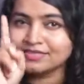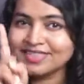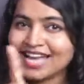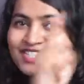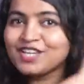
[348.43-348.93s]

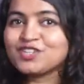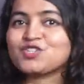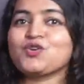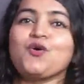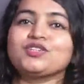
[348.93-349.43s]
That
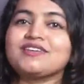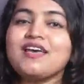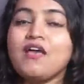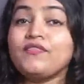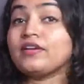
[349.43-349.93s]
ensured
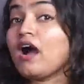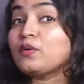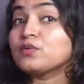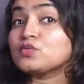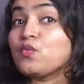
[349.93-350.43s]
that I
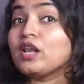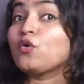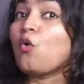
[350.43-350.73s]
was well